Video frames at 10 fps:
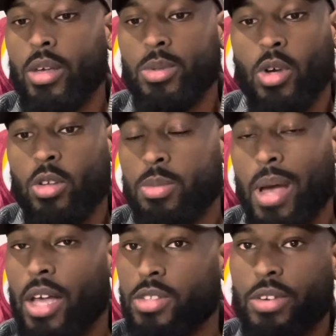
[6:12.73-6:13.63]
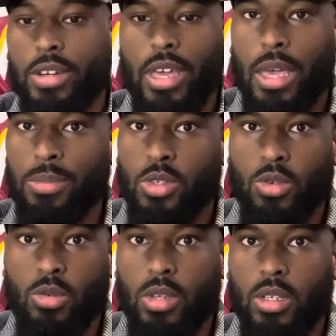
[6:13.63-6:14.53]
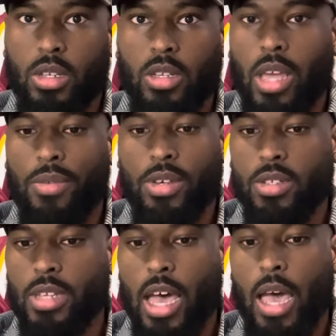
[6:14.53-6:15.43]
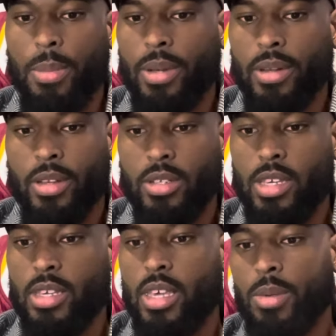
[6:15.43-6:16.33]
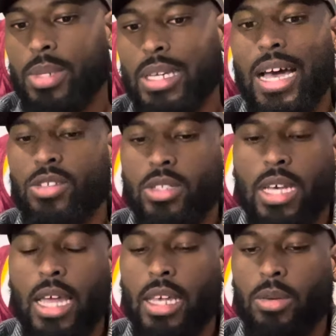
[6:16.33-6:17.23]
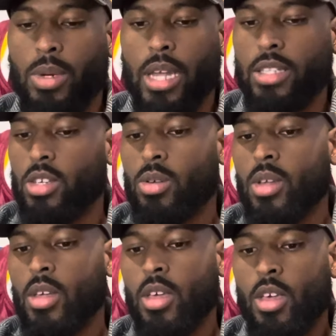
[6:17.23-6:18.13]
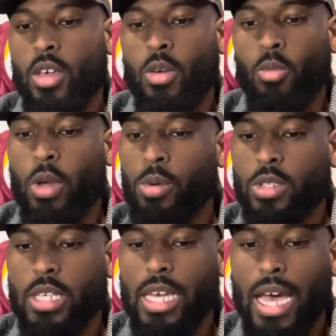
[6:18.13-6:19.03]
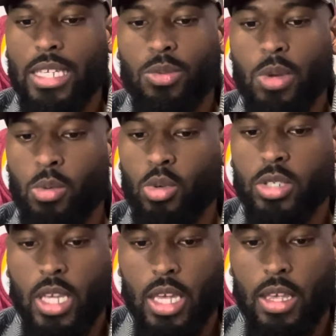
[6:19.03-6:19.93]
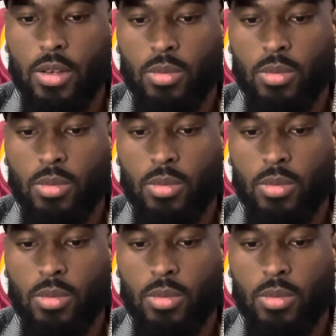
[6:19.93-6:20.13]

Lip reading: He was all smiles during the game, too, and having a good time and kicking with the guys on the sideline and whatnot. So we will see, guys. We will see.